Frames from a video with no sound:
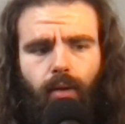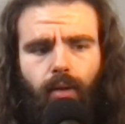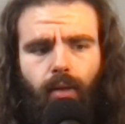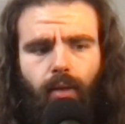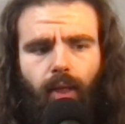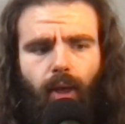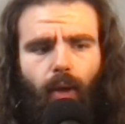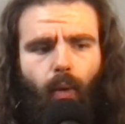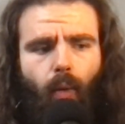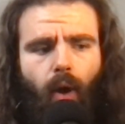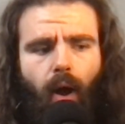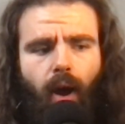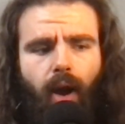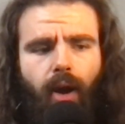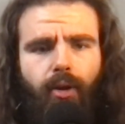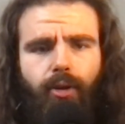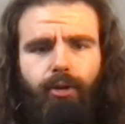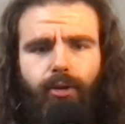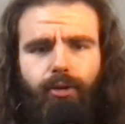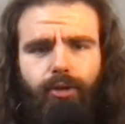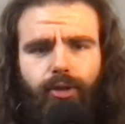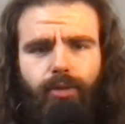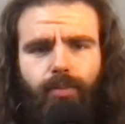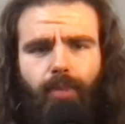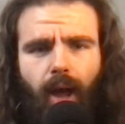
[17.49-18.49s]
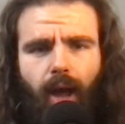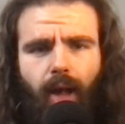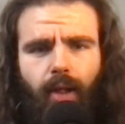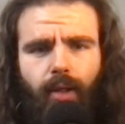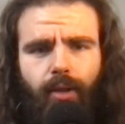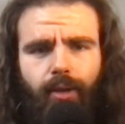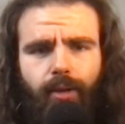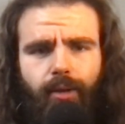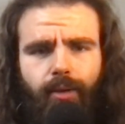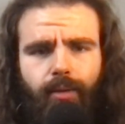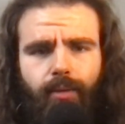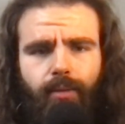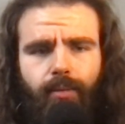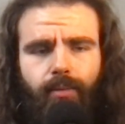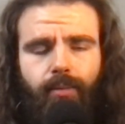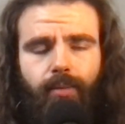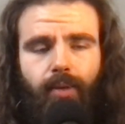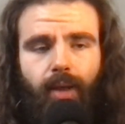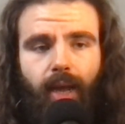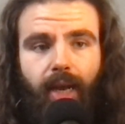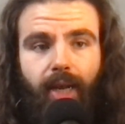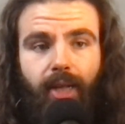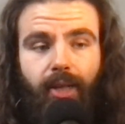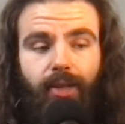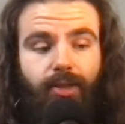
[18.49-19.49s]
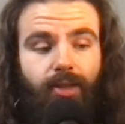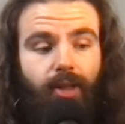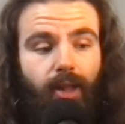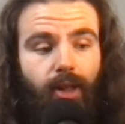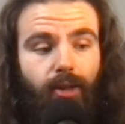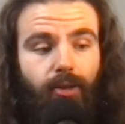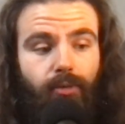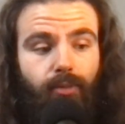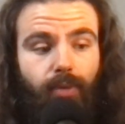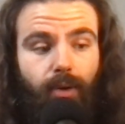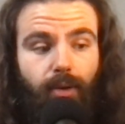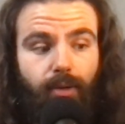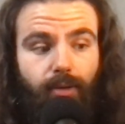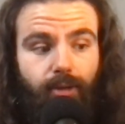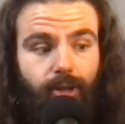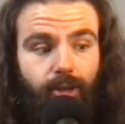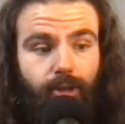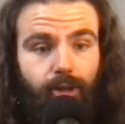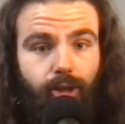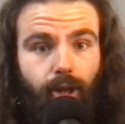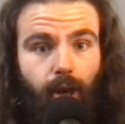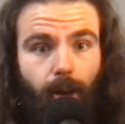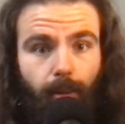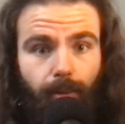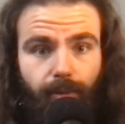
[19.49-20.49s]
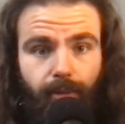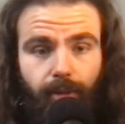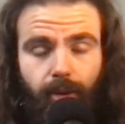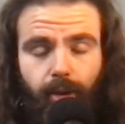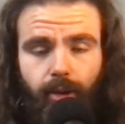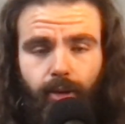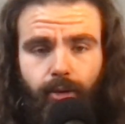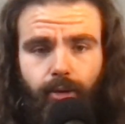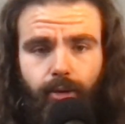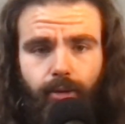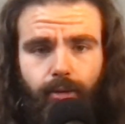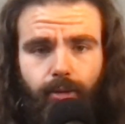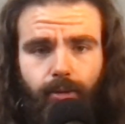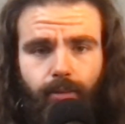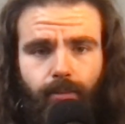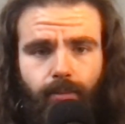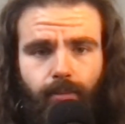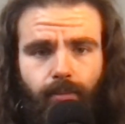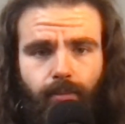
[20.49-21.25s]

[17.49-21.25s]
Like, why aren't you smiling? And he says, Well, is the job finished?